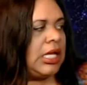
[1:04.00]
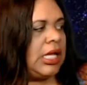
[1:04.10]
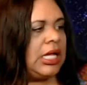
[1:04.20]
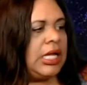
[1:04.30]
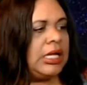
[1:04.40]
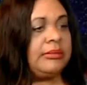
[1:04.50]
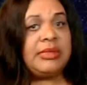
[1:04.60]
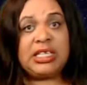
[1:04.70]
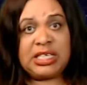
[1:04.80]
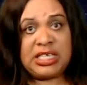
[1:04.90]
Um,
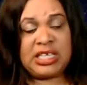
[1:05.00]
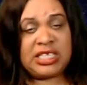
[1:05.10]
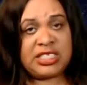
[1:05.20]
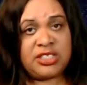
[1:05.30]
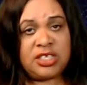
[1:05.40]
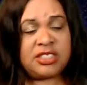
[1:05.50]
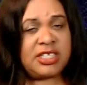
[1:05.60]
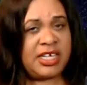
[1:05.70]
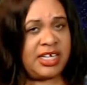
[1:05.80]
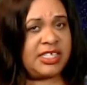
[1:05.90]
and it looks
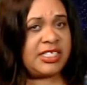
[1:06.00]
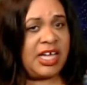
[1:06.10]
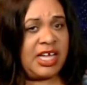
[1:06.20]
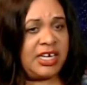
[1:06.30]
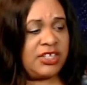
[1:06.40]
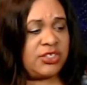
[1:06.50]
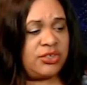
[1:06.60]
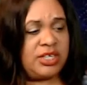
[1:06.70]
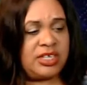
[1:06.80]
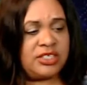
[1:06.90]
like it's kind of
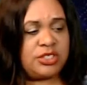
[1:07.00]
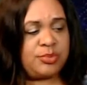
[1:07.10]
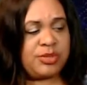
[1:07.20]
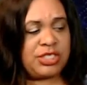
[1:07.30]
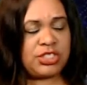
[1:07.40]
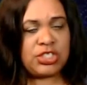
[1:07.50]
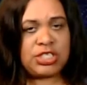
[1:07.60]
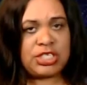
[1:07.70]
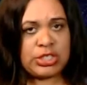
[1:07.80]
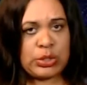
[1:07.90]
turning into
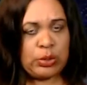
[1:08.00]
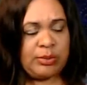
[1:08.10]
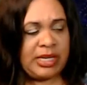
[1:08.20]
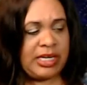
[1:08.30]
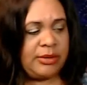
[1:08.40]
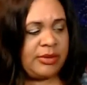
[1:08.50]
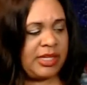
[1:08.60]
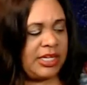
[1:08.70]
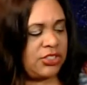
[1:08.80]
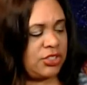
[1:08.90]
potentially a soulmate
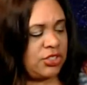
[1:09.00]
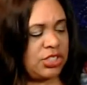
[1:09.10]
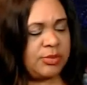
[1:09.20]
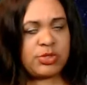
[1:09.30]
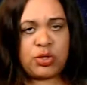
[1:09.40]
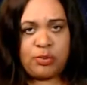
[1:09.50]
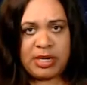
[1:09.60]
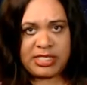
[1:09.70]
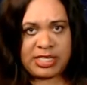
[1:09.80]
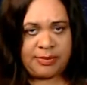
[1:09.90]
relationship,
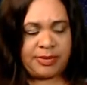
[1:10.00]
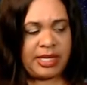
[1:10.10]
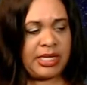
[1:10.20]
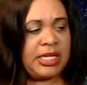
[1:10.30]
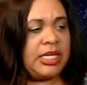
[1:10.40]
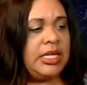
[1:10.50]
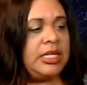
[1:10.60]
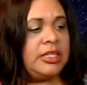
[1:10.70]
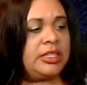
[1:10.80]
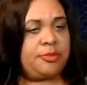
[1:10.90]
soulmate type thing,
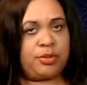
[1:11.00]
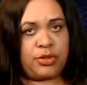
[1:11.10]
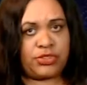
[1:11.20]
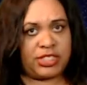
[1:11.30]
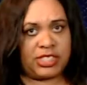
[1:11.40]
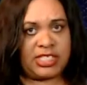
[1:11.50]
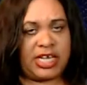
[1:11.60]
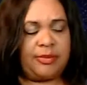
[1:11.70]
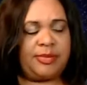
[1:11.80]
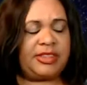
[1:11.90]
the person
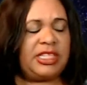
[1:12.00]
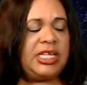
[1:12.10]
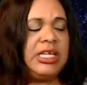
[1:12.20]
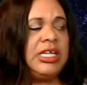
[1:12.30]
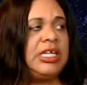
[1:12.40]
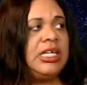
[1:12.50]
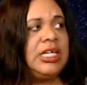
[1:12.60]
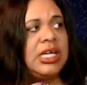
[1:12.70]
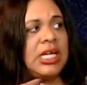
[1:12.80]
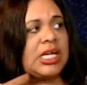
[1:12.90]
type of thing.
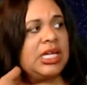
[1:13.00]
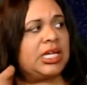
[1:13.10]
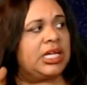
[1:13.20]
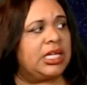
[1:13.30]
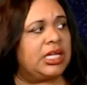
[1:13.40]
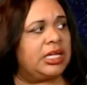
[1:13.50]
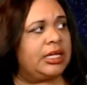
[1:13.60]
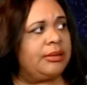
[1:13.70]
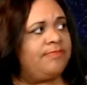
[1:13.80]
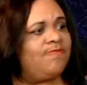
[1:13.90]

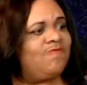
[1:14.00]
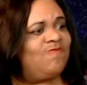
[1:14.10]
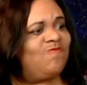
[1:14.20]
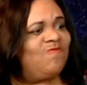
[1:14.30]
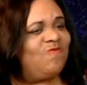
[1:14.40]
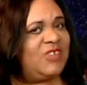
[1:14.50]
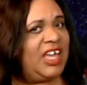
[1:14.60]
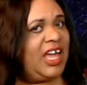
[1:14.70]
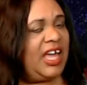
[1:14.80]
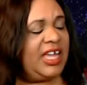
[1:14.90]
Um,
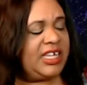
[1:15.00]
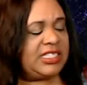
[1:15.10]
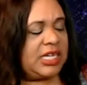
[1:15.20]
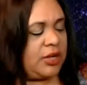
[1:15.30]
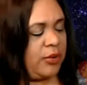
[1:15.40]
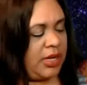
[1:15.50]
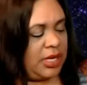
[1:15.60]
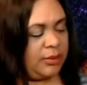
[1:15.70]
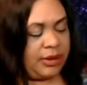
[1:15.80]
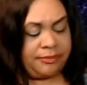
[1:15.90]
yeah, it's not going
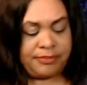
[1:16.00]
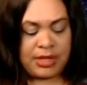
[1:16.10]
anywhere.